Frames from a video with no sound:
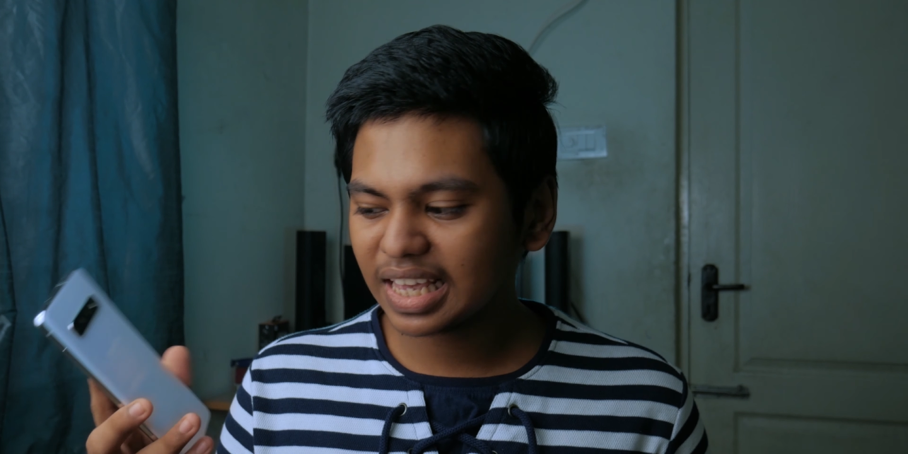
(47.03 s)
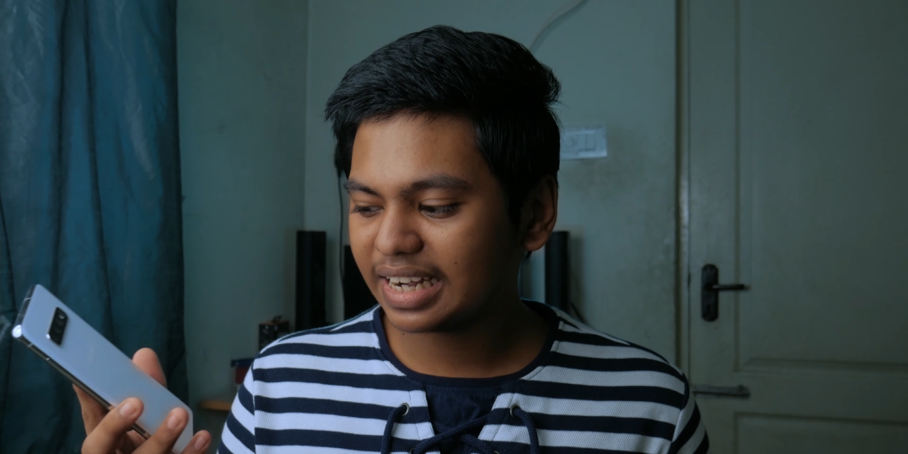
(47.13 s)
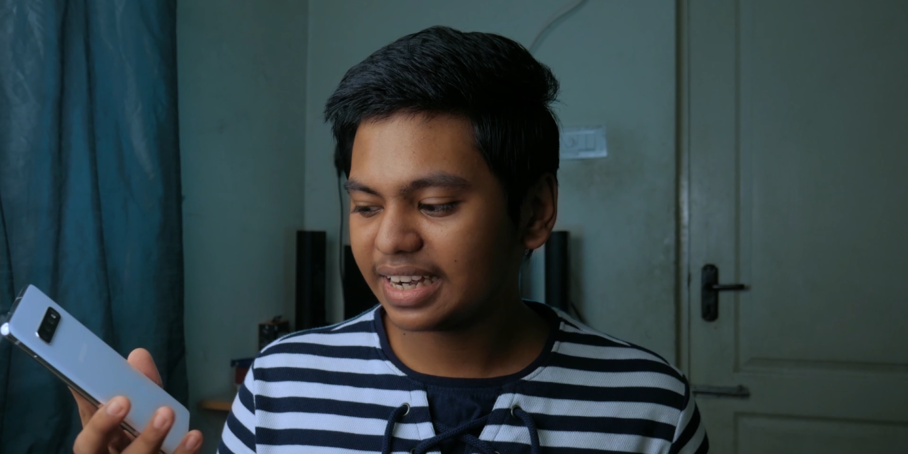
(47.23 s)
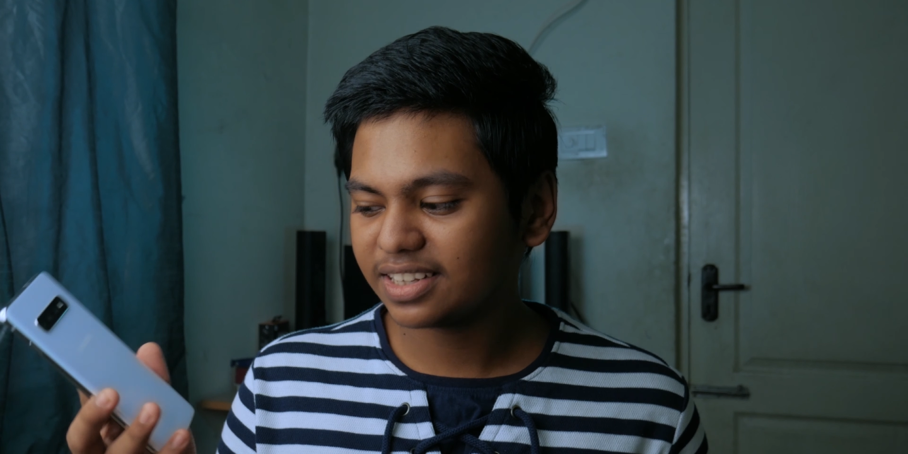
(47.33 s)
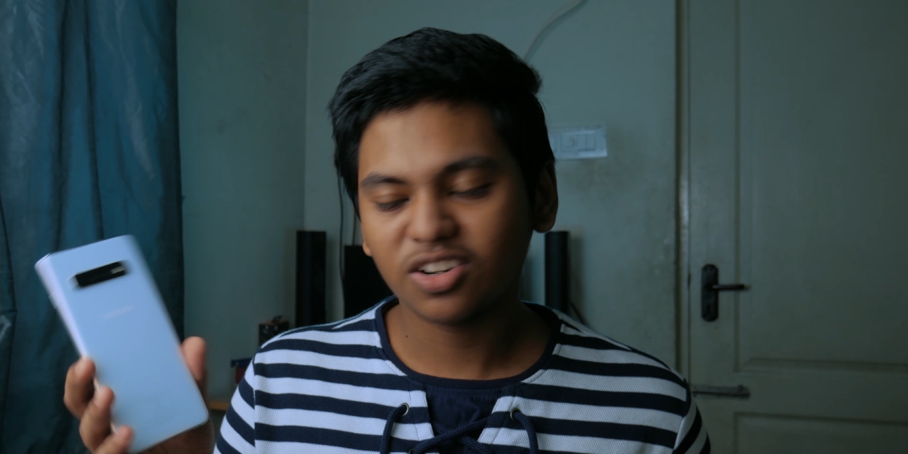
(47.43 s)

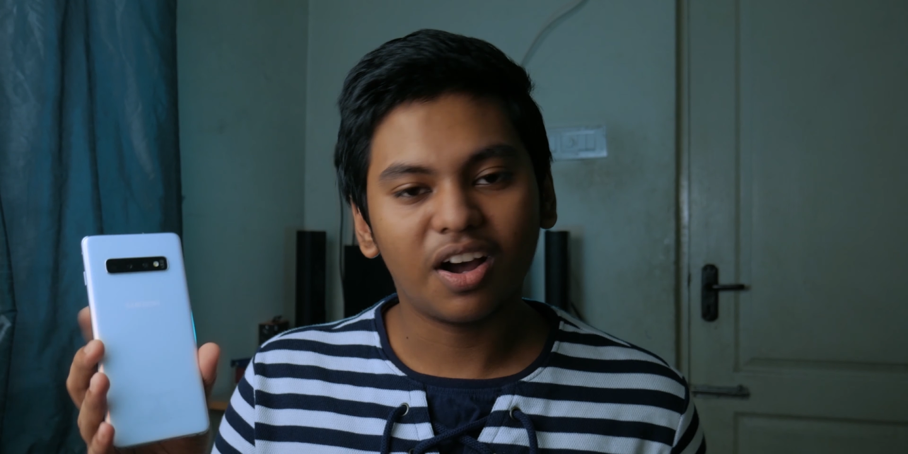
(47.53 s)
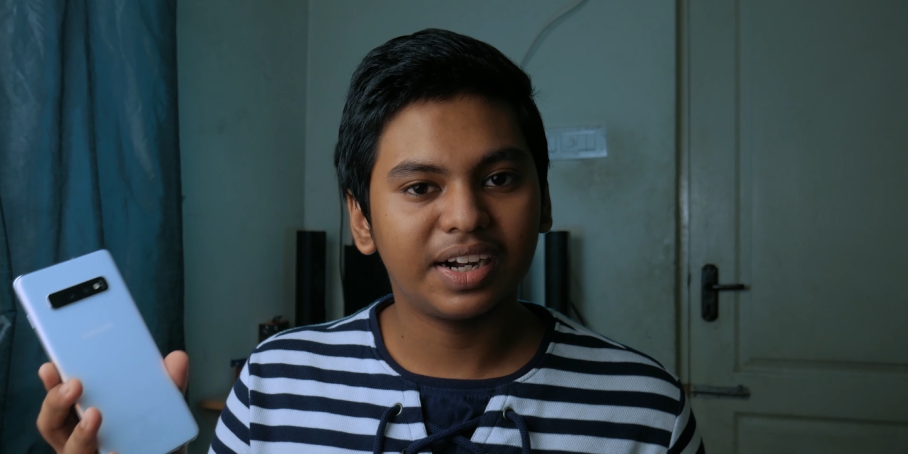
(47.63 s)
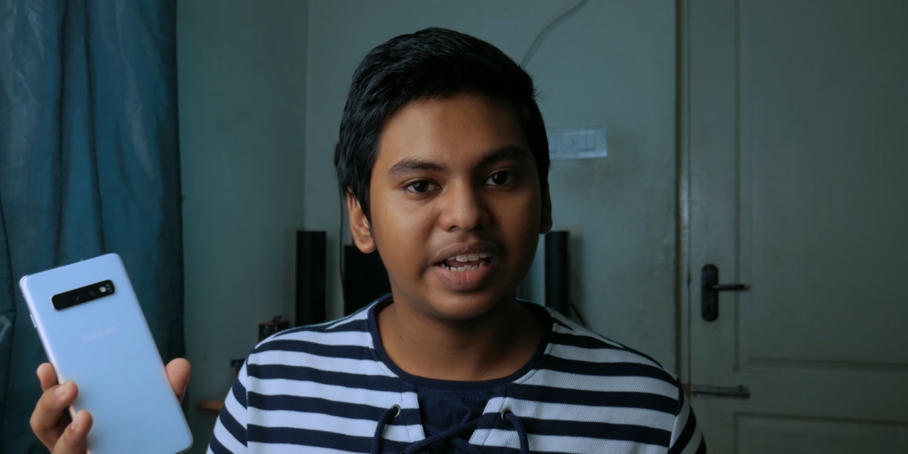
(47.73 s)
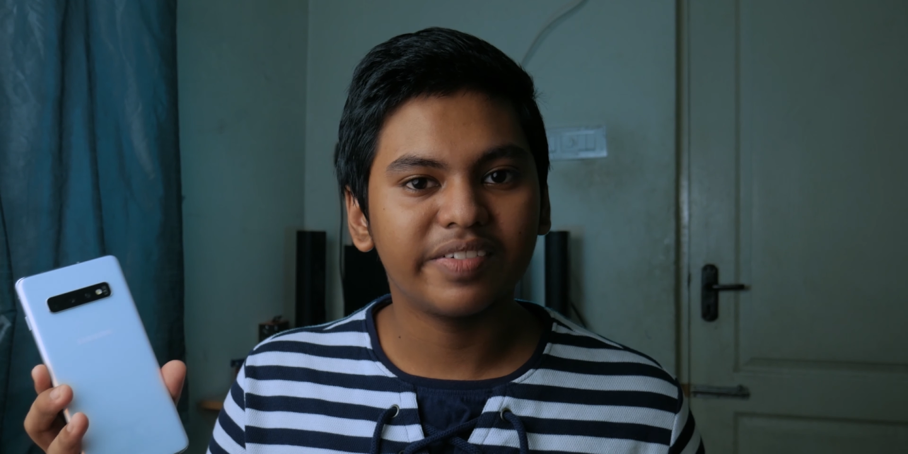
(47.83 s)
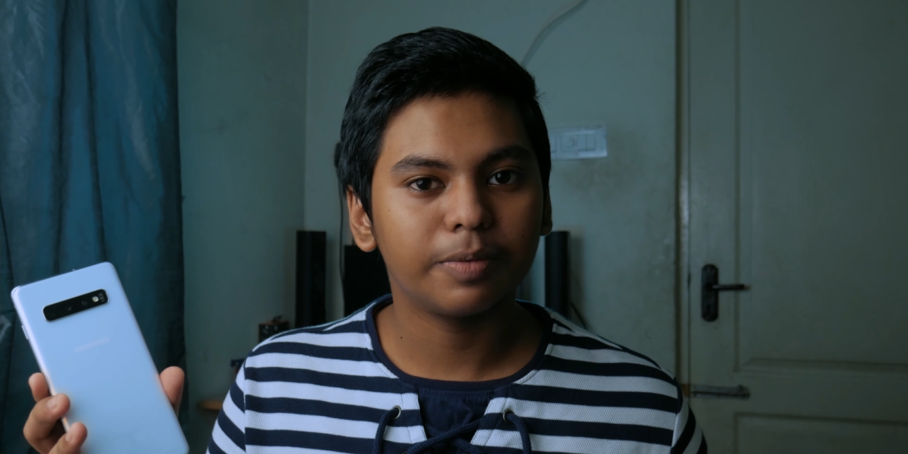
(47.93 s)
and it has not
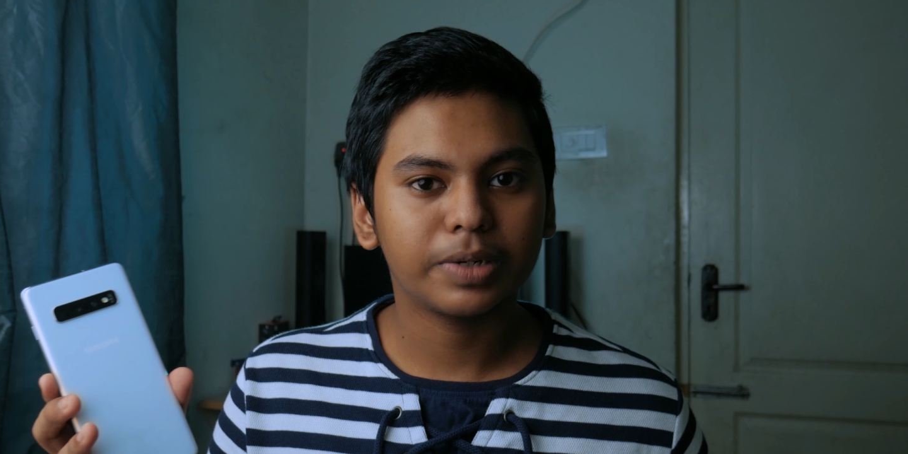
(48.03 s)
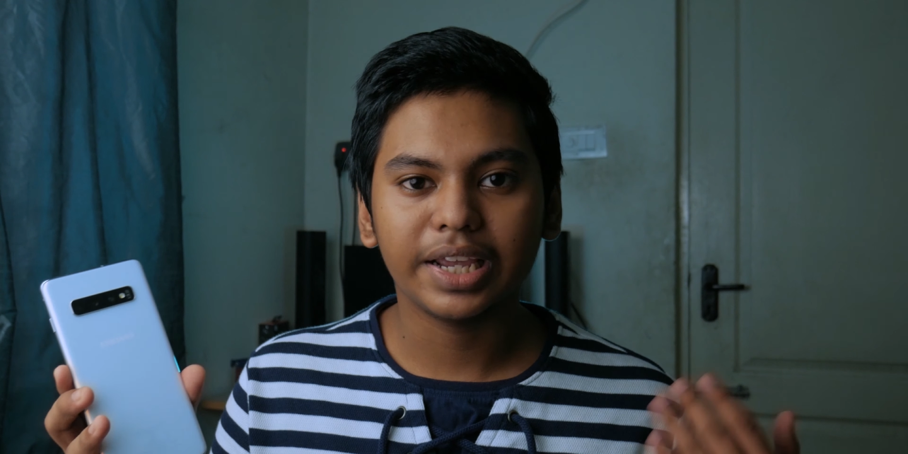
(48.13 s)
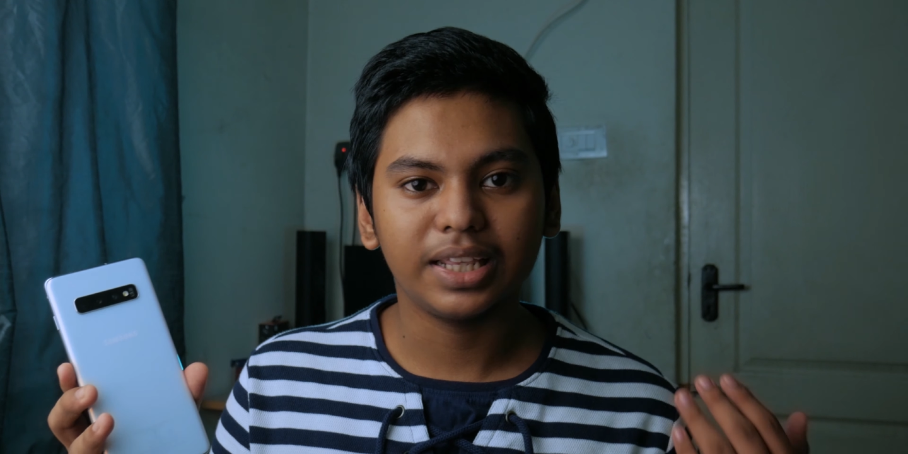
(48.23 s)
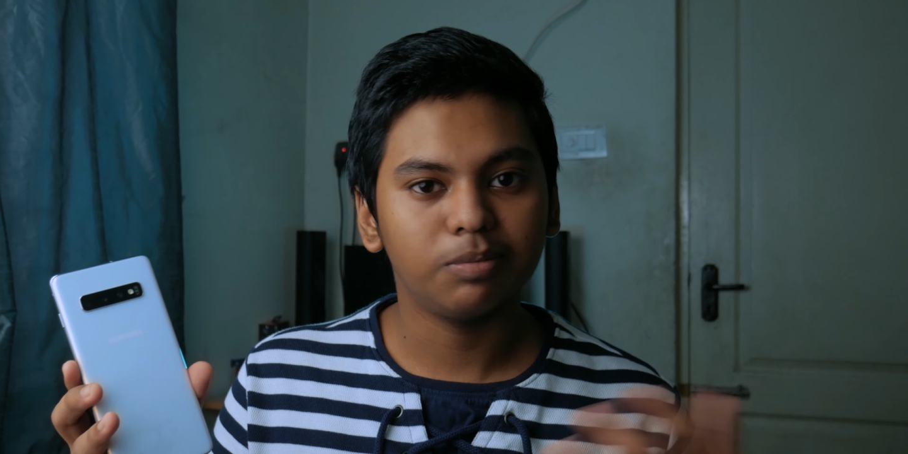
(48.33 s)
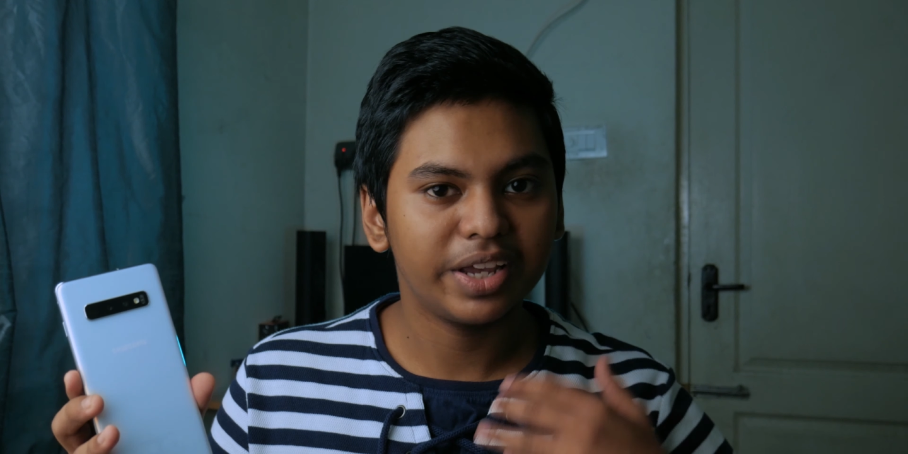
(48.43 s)
developed
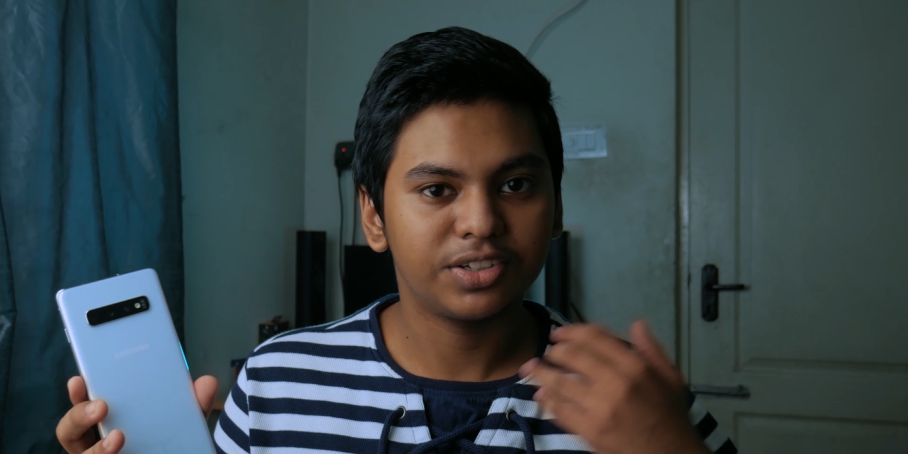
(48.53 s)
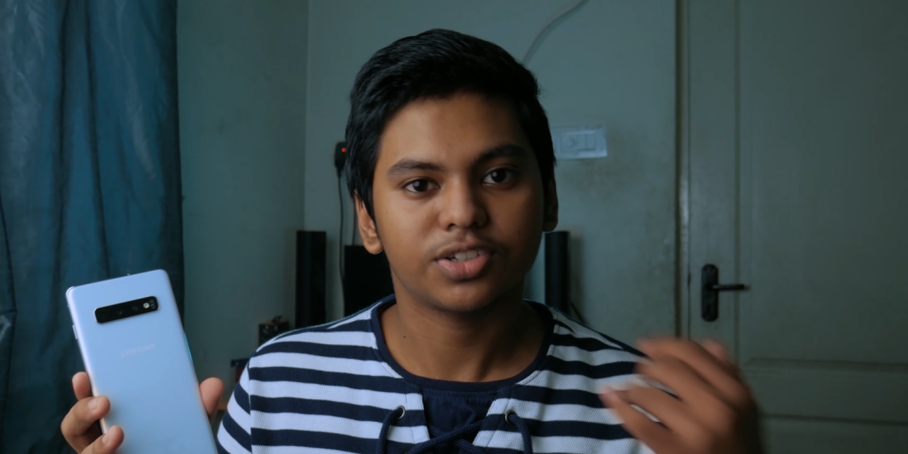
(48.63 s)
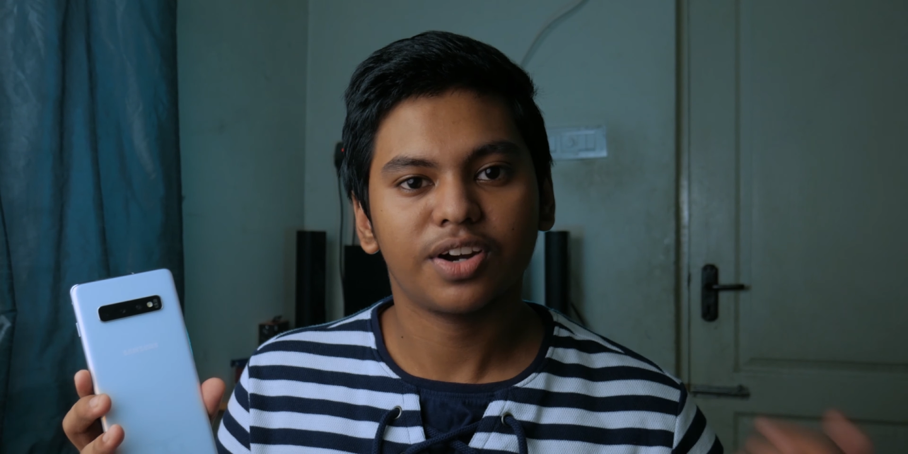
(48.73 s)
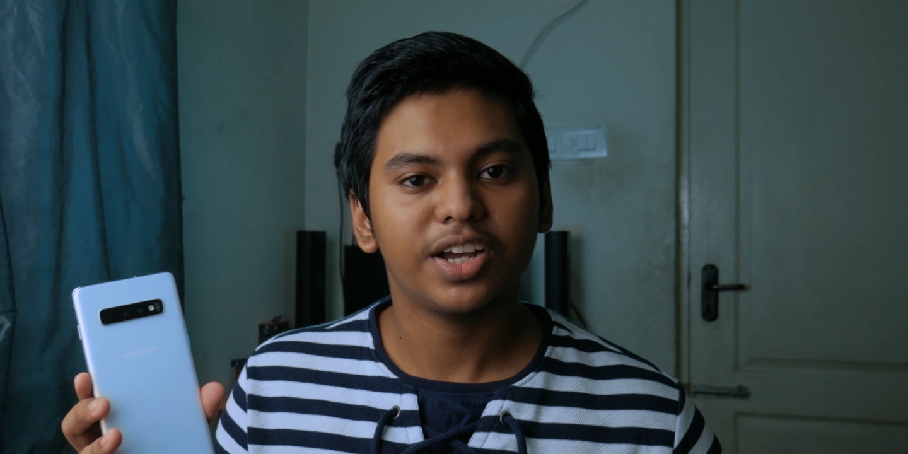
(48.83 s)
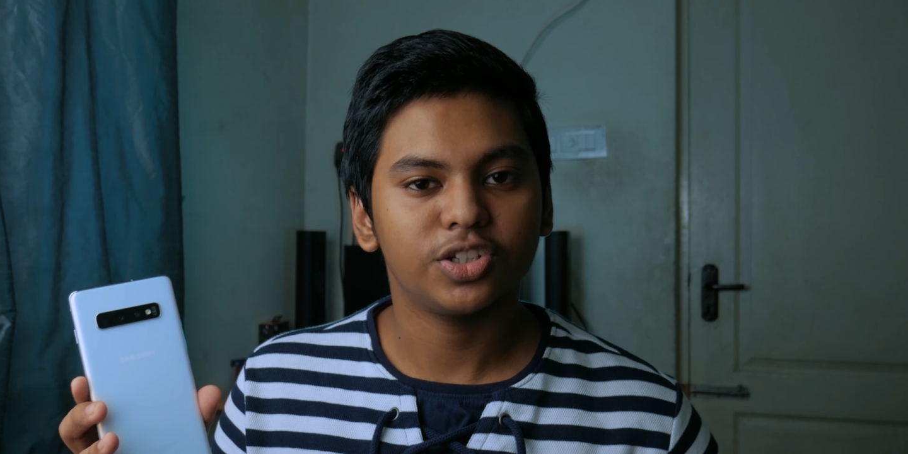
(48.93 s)
any major
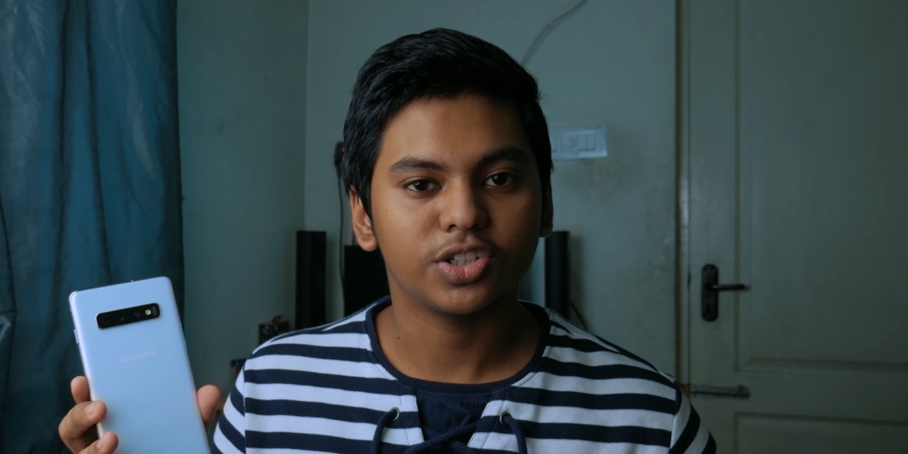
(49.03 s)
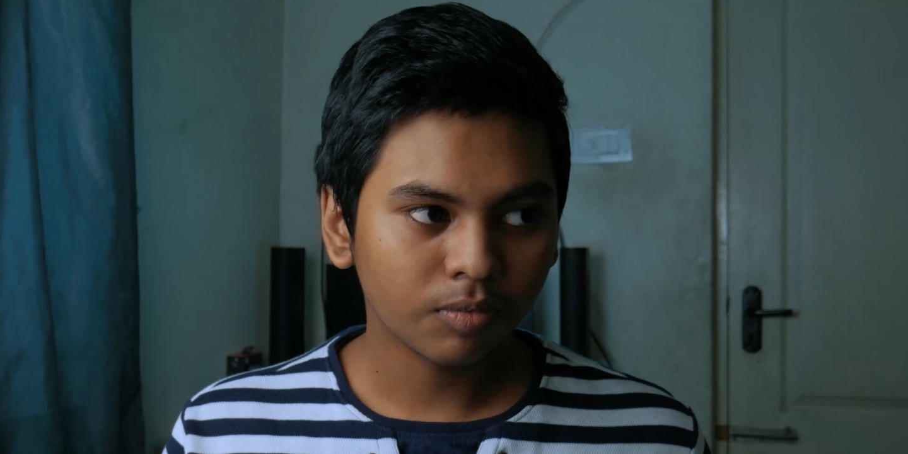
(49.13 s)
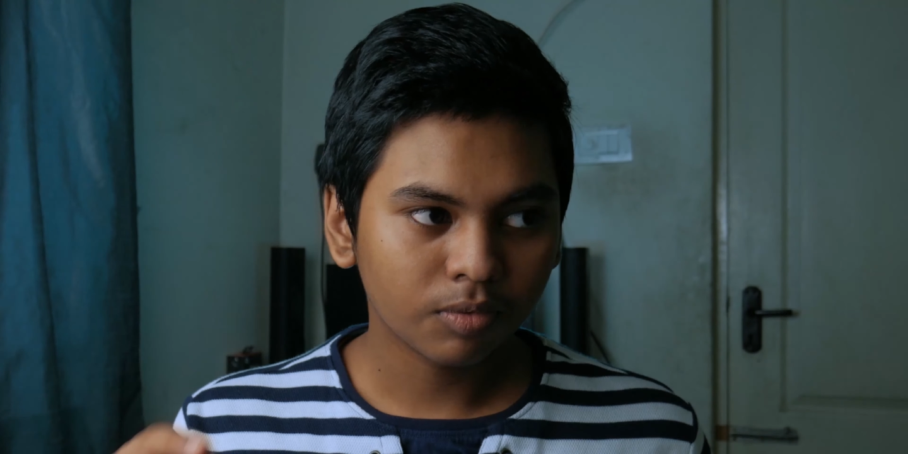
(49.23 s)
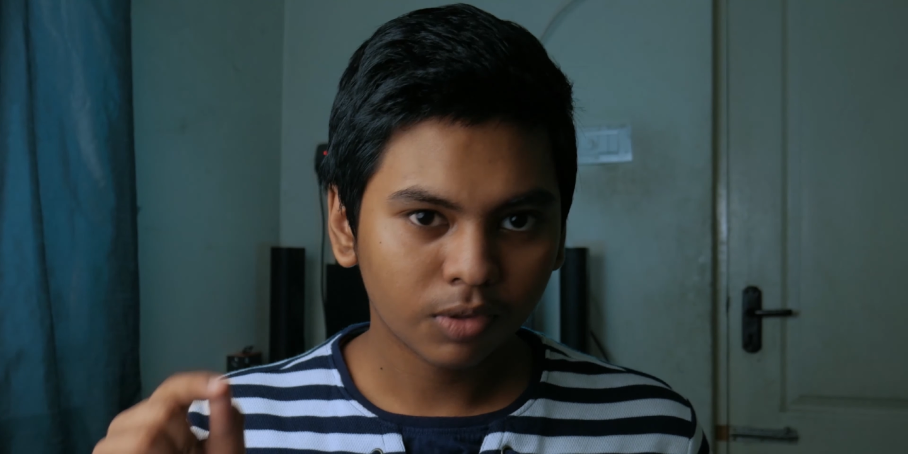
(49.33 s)
scratches.